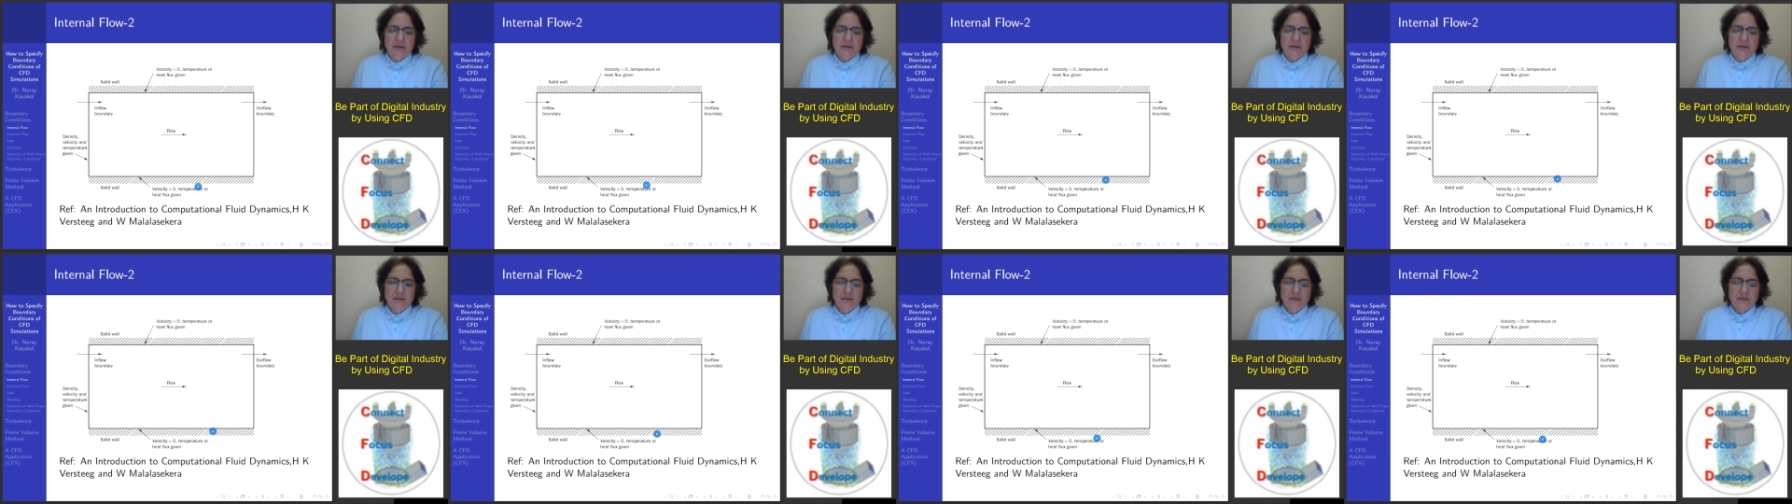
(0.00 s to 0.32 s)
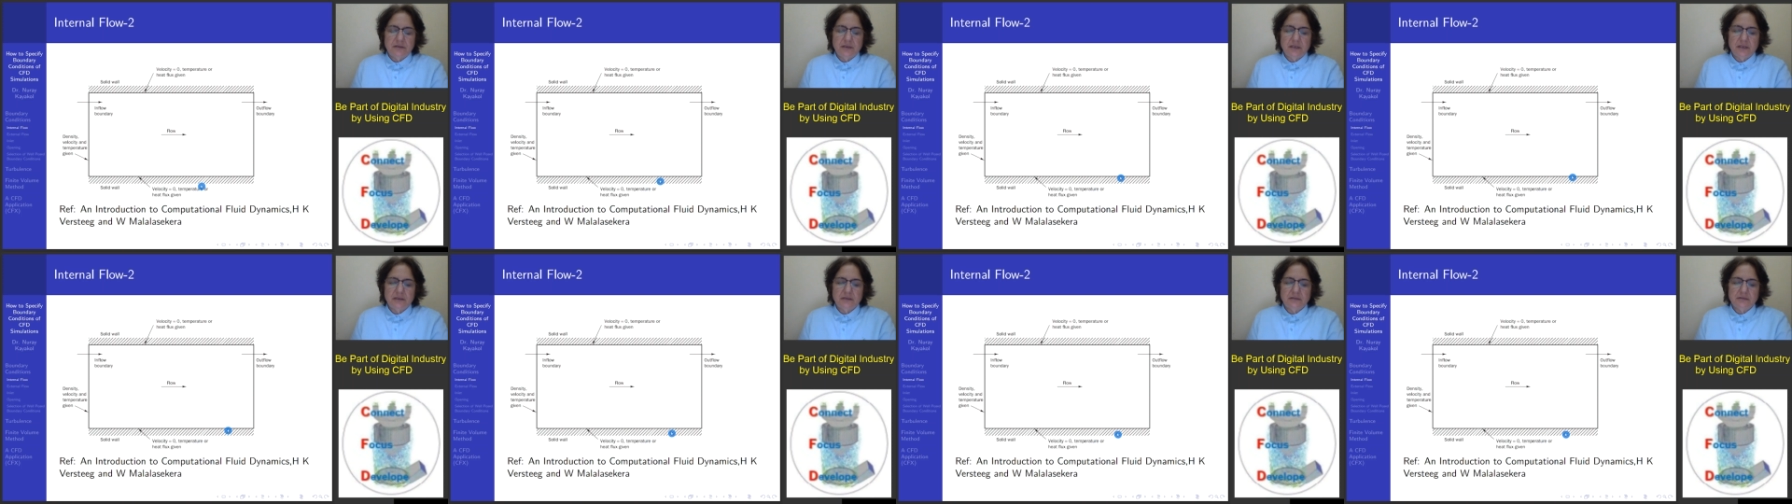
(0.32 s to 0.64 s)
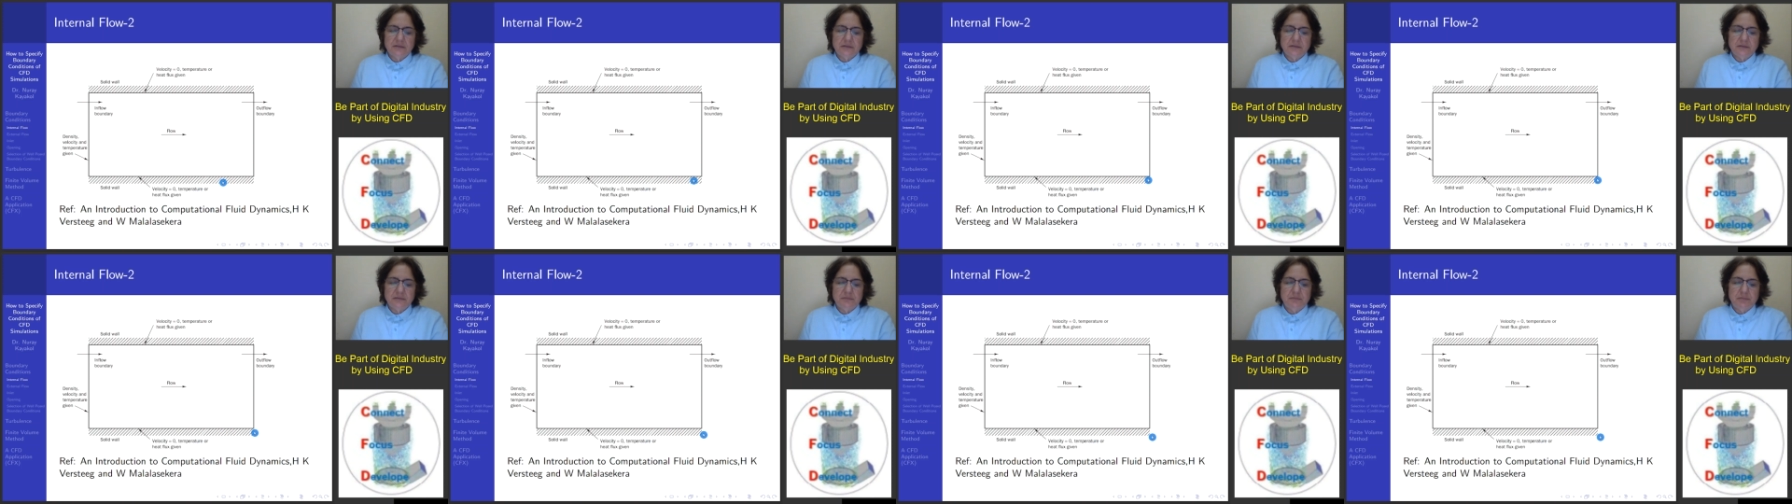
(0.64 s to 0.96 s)

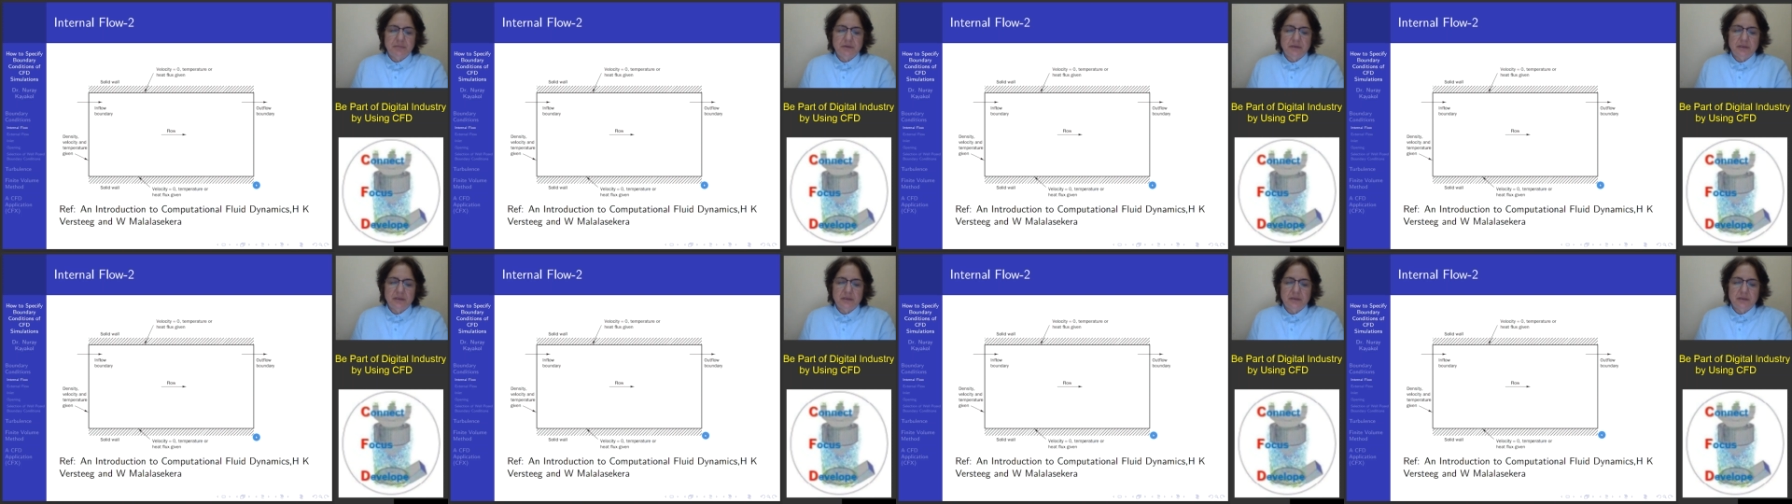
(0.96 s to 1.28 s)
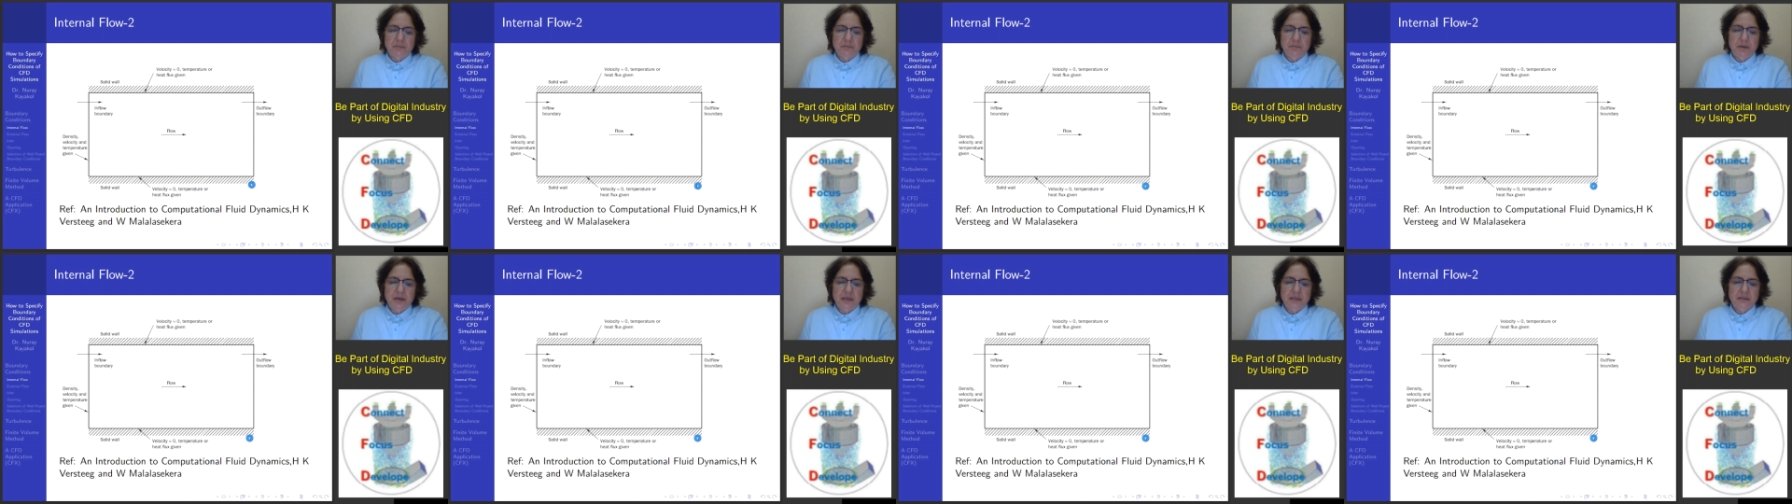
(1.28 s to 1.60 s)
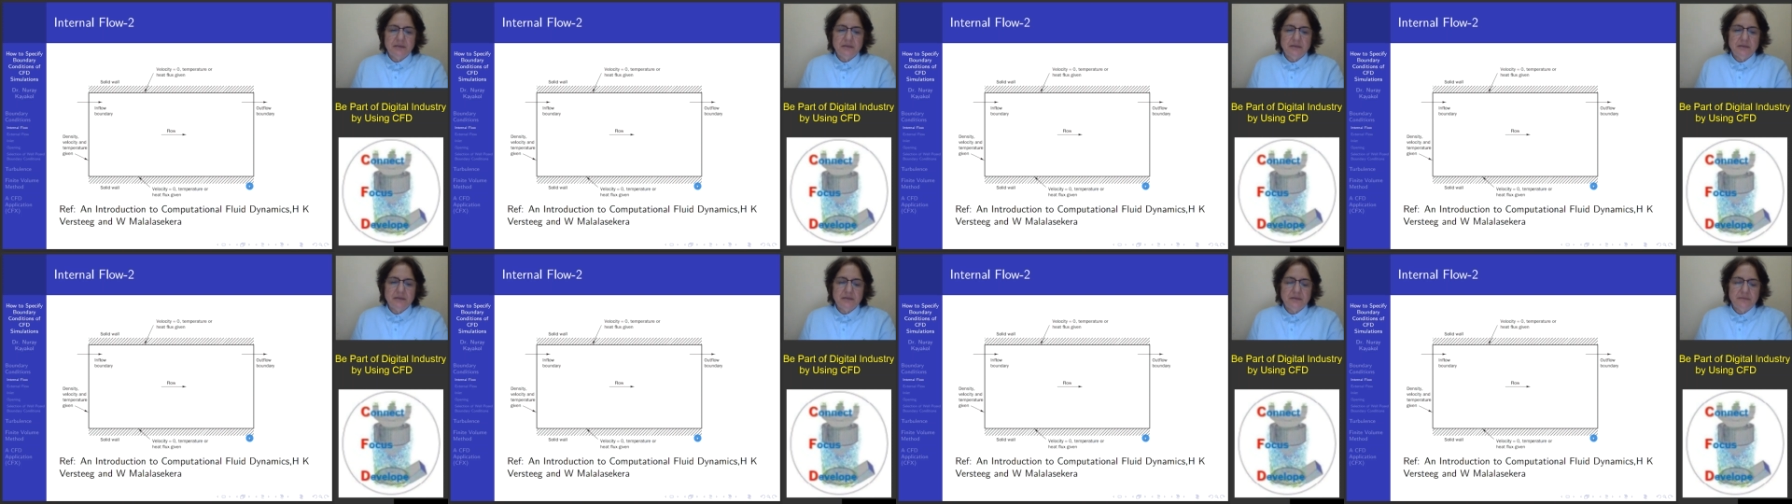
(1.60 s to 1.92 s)
regular
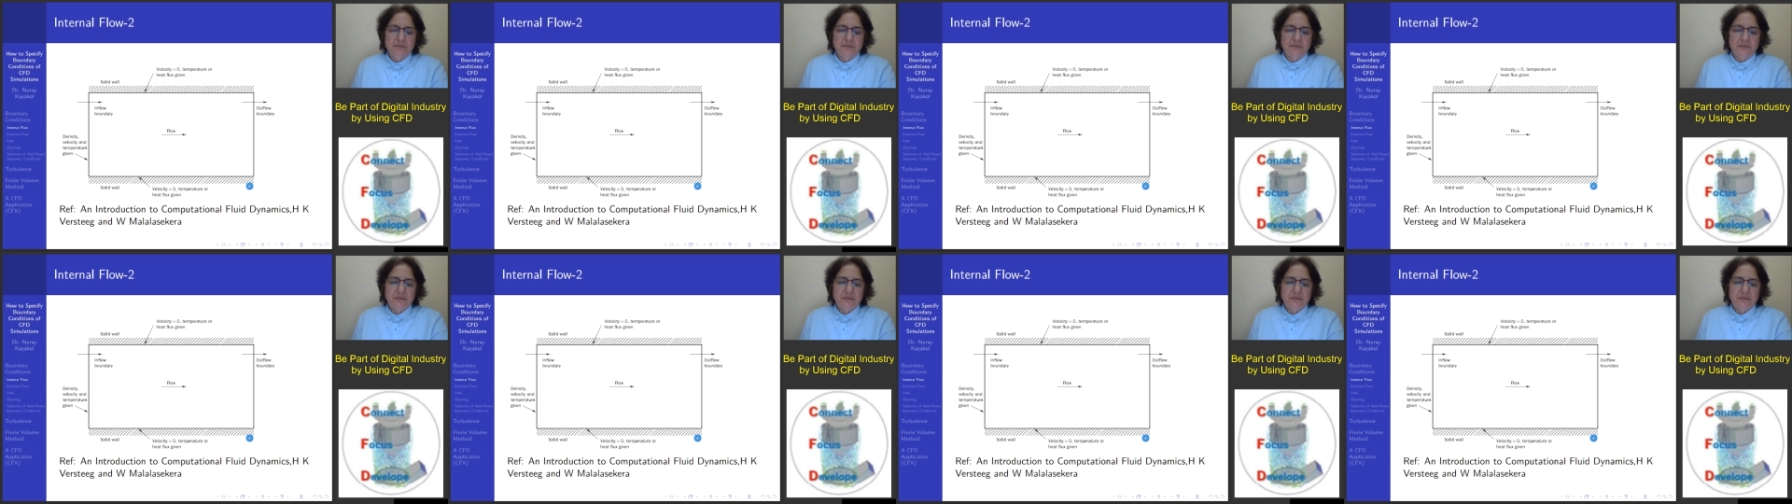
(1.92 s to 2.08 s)
pattern.